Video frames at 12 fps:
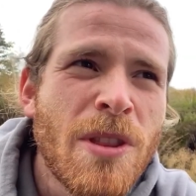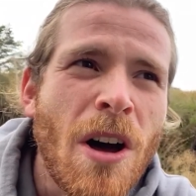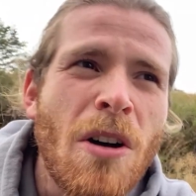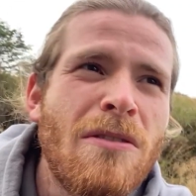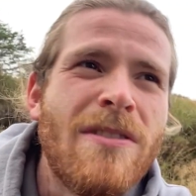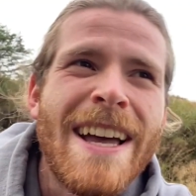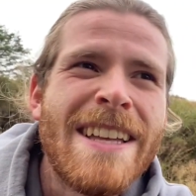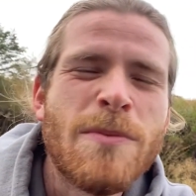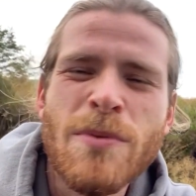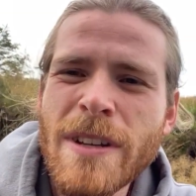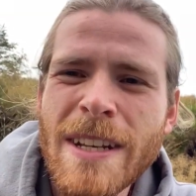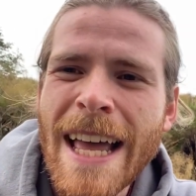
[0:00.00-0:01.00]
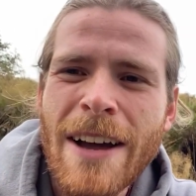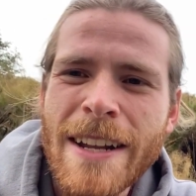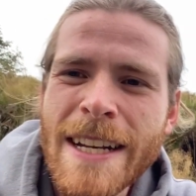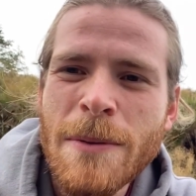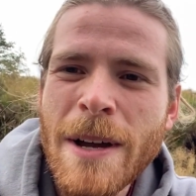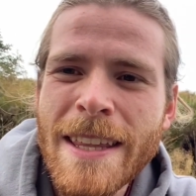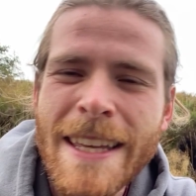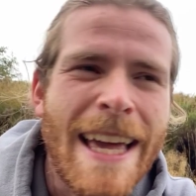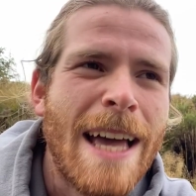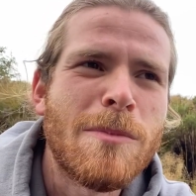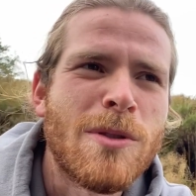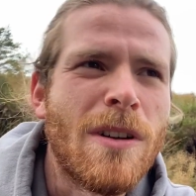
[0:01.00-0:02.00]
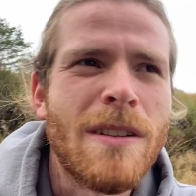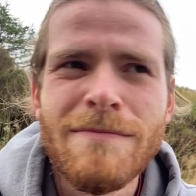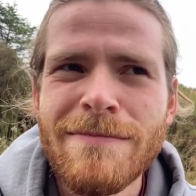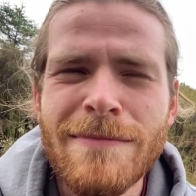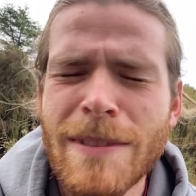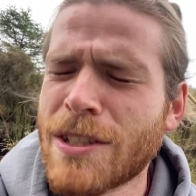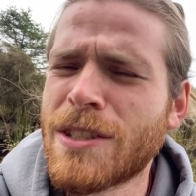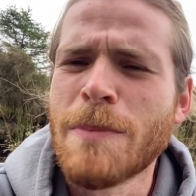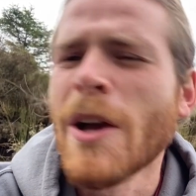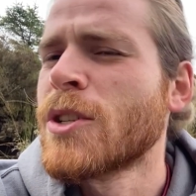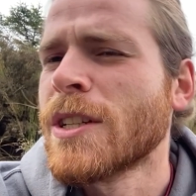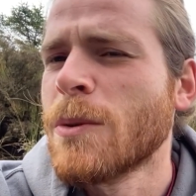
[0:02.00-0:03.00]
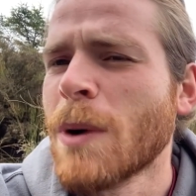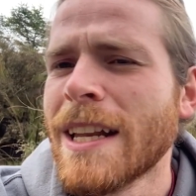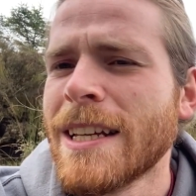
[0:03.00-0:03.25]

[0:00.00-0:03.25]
the whole van's pretty loud anyway. The cab's not especially well